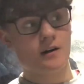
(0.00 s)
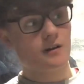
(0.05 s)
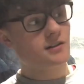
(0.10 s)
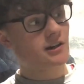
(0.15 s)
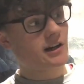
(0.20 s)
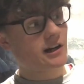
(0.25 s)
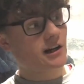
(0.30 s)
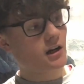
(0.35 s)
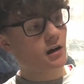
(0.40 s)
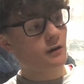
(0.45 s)

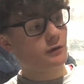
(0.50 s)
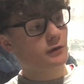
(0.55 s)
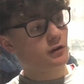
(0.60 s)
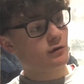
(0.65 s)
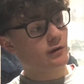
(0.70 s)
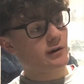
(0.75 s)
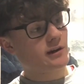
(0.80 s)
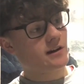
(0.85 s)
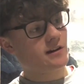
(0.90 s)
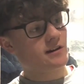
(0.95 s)
Starting off with
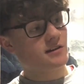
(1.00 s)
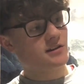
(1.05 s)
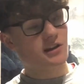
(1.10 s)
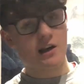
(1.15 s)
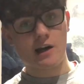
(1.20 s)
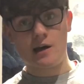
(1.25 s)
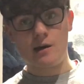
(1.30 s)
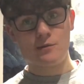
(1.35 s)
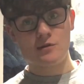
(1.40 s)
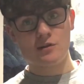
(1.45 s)
3 Gears
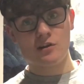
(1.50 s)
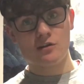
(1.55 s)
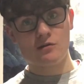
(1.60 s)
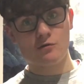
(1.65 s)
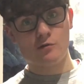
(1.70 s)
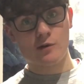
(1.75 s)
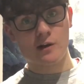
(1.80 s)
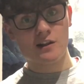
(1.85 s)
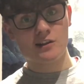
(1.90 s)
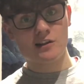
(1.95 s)
games,
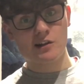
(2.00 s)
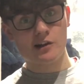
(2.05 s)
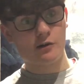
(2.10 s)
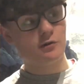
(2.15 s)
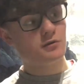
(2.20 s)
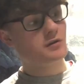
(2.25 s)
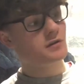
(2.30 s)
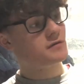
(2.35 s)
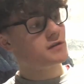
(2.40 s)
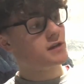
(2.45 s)
3
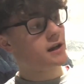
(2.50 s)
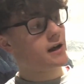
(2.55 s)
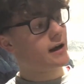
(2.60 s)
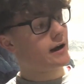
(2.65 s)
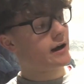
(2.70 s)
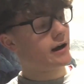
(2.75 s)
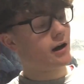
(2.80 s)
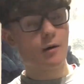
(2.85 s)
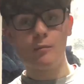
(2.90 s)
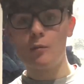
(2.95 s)
exclusives.
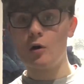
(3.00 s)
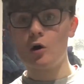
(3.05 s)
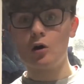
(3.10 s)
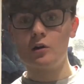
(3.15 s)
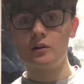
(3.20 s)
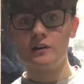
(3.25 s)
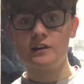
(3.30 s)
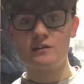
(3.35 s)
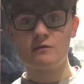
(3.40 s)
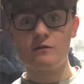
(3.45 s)
I bought
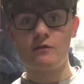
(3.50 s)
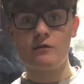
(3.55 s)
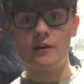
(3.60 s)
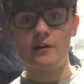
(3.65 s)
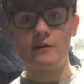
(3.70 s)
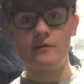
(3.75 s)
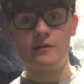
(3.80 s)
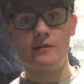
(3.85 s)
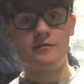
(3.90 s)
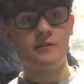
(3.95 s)
all these for
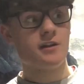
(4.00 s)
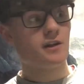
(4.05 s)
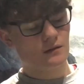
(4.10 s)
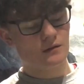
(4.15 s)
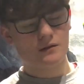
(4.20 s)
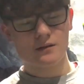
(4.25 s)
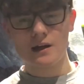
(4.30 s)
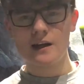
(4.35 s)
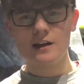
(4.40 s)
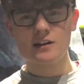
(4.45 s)
$5.50.
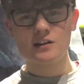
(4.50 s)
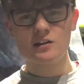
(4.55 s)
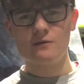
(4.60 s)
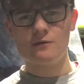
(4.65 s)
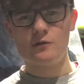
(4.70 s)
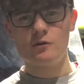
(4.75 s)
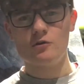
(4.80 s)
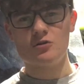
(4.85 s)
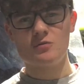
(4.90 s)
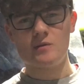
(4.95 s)
That has
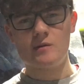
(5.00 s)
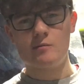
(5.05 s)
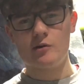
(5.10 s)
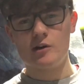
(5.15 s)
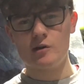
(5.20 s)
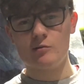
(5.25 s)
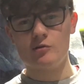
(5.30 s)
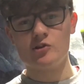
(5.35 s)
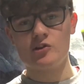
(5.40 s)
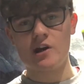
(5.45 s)
confused me.
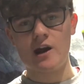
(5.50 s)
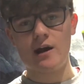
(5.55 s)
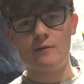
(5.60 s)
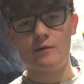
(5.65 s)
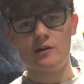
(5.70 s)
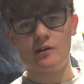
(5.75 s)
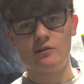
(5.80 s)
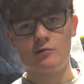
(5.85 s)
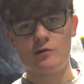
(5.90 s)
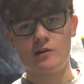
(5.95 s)
Pretty much
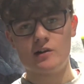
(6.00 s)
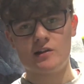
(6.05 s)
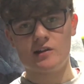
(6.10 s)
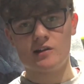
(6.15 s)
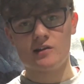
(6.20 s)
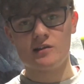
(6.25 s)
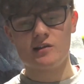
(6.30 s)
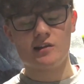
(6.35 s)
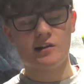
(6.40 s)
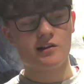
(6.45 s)
every
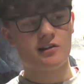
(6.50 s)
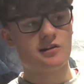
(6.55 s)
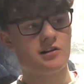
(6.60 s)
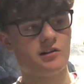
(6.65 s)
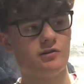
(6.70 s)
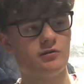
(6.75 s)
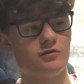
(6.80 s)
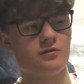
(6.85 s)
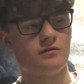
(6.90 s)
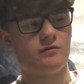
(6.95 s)
360
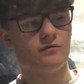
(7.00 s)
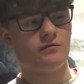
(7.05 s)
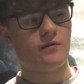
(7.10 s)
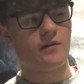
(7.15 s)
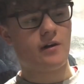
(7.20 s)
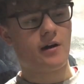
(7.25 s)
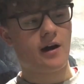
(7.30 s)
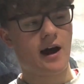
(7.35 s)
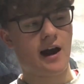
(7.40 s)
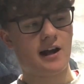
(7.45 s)
exclusive
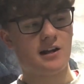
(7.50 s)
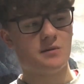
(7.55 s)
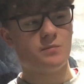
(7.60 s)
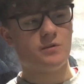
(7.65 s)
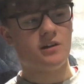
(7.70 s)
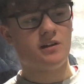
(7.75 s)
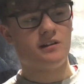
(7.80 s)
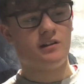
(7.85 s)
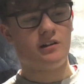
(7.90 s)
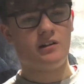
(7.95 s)
has
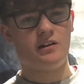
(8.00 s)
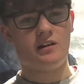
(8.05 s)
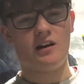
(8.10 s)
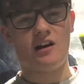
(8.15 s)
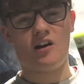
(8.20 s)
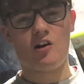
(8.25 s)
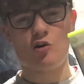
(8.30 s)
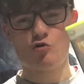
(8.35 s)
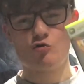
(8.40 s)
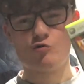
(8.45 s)
been like
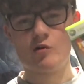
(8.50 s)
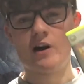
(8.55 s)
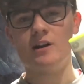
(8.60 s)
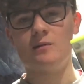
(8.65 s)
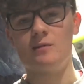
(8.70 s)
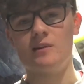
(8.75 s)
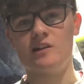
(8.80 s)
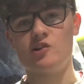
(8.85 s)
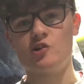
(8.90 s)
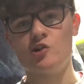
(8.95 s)

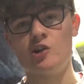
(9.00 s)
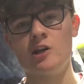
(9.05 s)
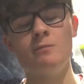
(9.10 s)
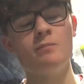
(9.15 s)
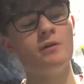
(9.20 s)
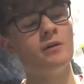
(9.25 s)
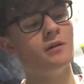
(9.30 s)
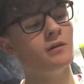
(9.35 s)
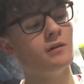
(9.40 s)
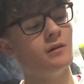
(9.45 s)
incredibly cheap
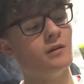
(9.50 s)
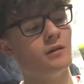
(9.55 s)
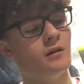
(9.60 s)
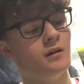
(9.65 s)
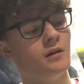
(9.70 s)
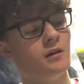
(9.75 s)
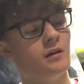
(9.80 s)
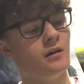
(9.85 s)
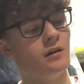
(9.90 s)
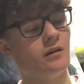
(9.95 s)

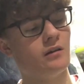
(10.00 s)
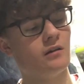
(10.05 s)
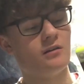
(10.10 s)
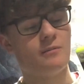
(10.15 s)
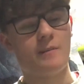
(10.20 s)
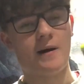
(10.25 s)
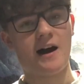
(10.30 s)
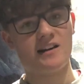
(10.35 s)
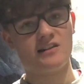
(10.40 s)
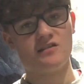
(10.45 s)
the
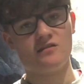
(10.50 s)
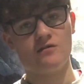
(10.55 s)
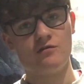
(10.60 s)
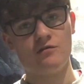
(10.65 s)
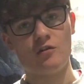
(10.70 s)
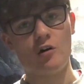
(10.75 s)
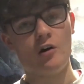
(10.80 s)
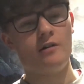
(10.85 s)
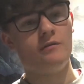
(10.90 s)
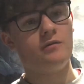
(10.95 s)
past
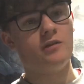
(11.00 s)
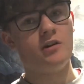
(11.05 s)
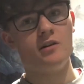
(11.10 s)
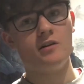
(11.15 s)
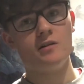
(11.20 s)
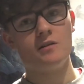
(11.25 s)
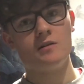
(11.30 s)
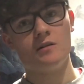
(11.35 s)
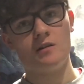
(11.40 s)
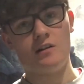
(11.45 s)
5
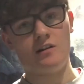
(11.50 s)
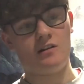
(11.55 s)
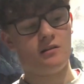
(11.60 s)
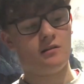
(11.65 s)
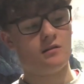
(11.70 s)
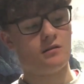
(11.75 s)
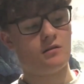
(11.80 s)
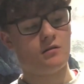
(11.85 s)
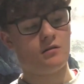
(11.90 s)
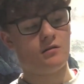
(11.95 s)
years. Like
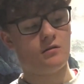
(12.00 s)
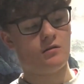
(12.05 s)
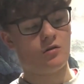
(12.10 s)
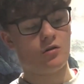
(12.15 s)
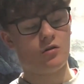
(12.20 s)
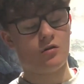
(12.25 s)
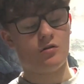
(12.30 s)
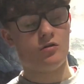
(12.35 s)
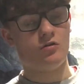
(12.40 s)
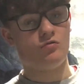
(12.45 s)

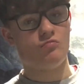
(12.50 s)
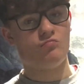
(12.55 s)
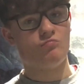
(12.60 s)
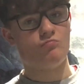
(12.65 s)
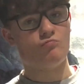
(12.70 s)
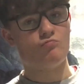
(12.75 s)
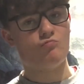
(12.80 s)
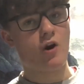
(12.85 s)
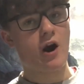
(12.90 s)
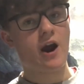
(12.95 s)

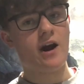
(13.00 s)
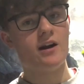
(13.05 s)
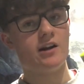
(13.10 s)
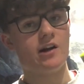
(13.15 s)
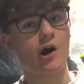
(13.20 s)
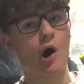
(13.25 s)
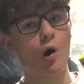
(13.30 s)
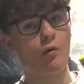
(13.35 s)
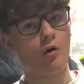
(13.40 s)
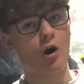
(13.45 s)
rarely
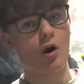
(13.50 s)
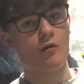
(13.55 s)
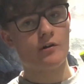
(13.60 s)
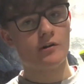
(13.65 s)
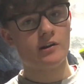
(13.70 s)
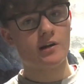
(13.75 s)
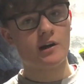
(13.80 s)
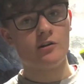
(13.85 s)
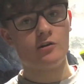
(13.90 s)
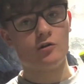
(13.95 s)
going over
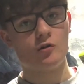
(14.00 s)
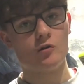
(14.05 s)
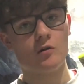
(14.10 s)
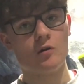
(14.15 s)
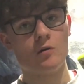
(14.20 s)
€10.